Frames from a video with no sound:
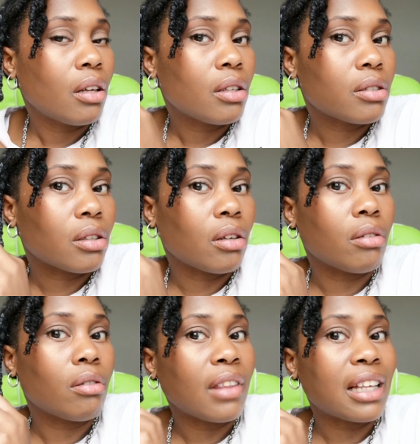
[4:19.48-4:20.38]

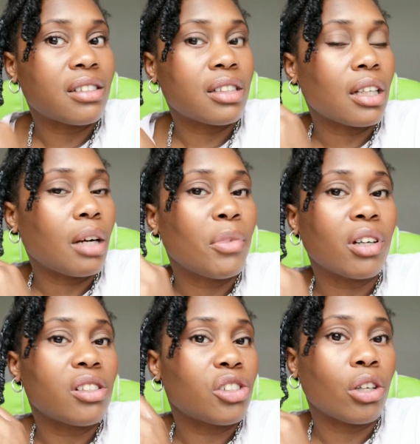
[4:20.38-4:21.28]
So that's it. I'm not
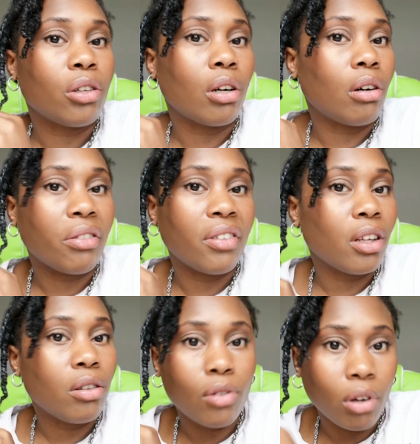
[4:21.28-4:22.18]
going to show you the whole thing.
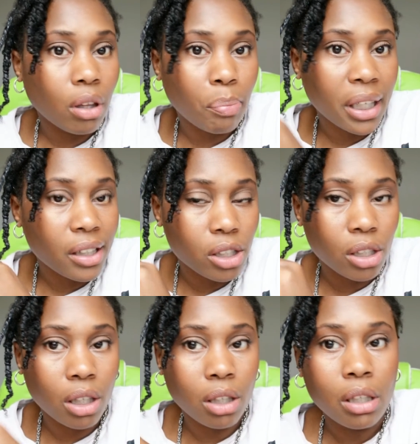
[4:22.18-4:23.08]
You've got the
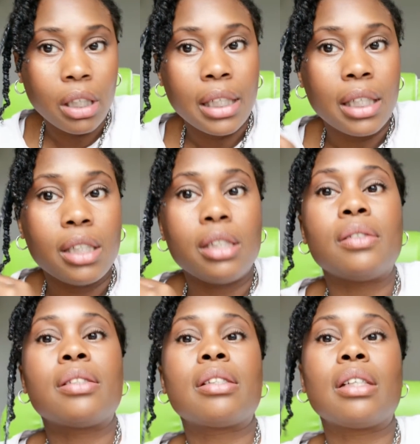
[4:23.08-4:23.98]
picture.
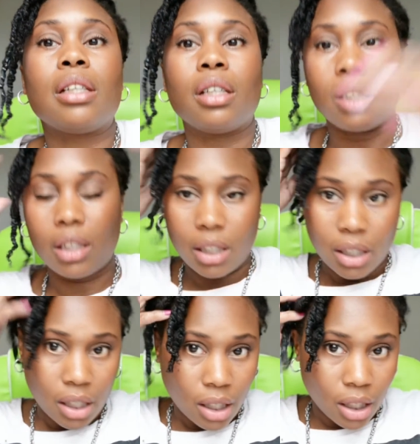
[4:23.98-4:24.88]
You've seen it.
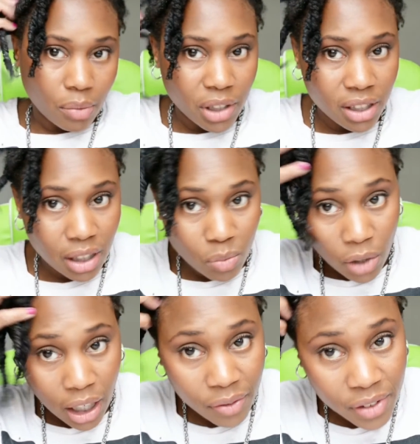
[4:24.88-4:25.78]
You've seen
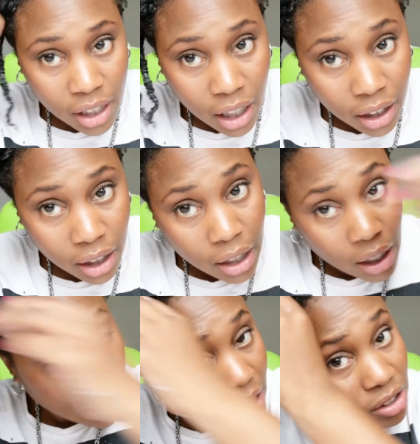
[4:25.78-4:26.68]
what I've done.
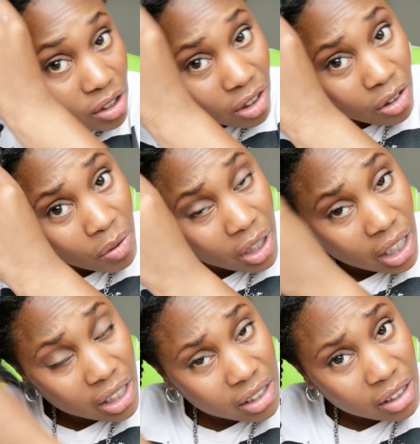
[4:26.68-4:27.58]
So
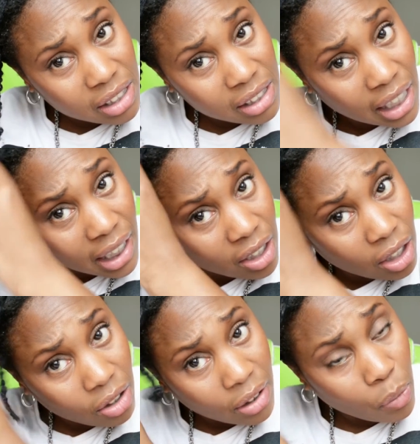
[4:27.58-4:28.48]
yeah, so just take
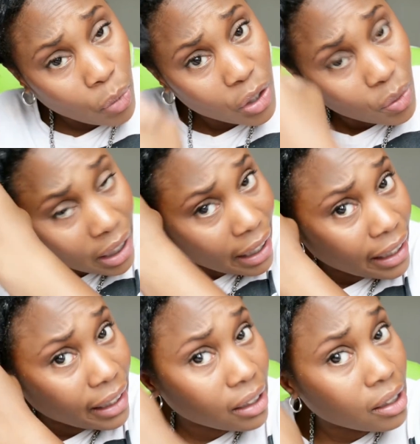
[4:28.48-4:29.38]
note that when you
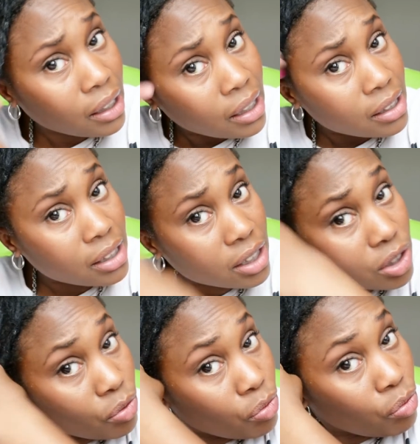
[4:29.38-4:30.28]
can, just
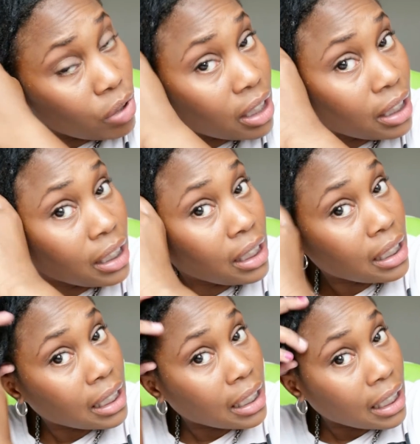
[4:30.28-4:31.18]
really
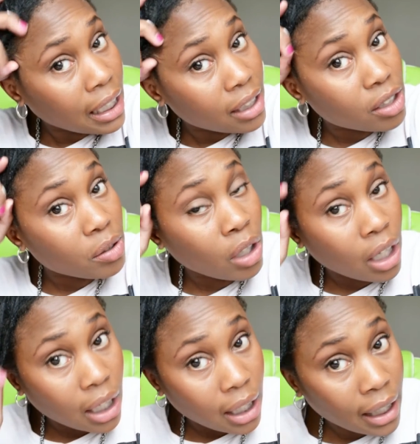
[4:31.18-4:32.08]
keep your
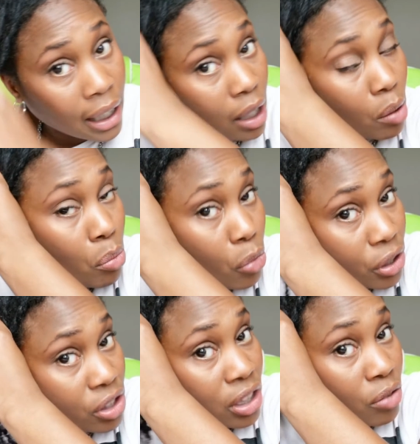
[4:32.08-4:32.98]
hair
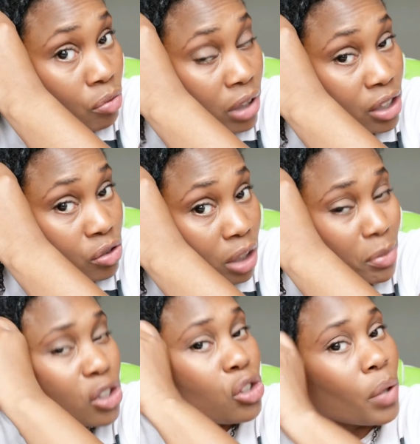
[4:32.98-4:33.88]
moisture and really dry. I mean,
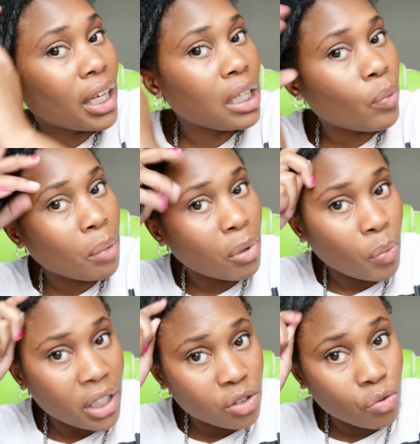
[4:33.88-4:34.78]
you do it anyway, but
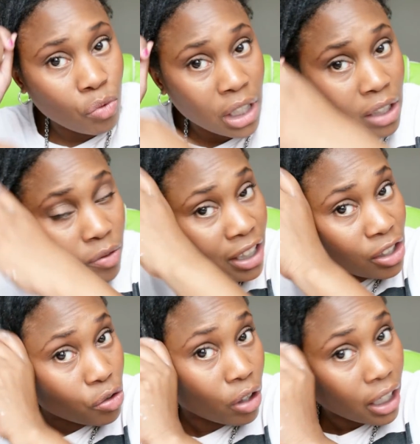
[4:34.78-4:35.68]
when it's really
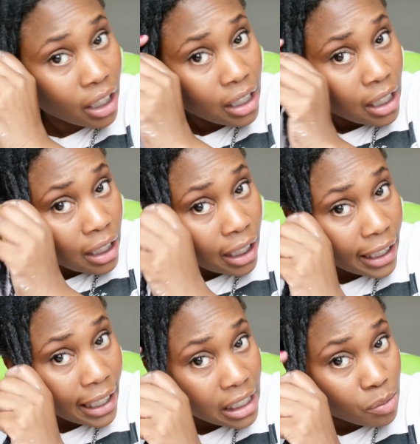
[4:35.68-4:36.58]
dry, like it
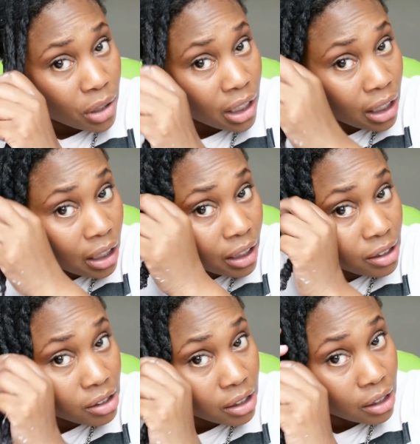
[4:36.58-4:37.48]
has been in
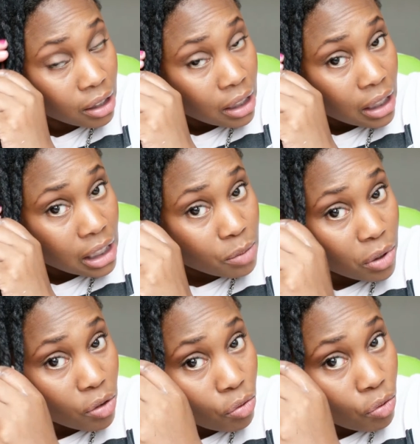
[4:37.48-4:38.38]
London, it's
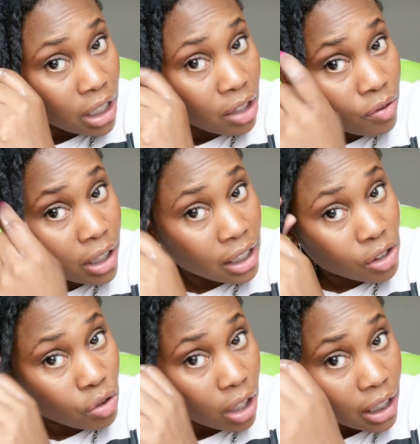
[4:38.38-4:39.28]
been really
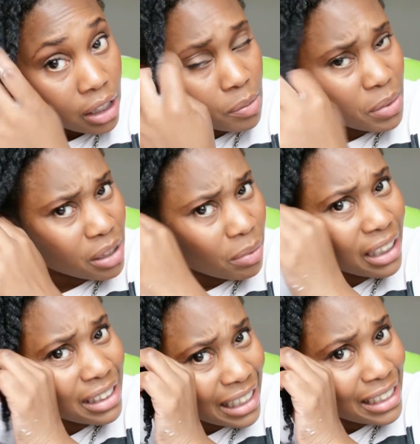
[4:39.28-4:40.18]
dry. It's been some
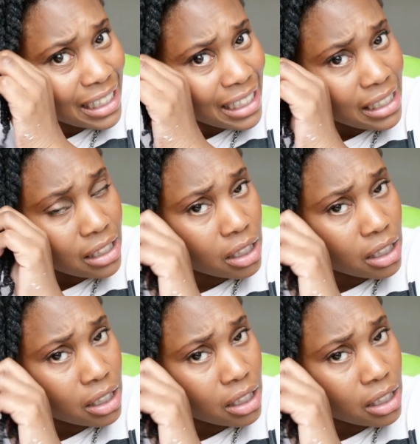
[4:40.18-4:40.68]
like dead heat.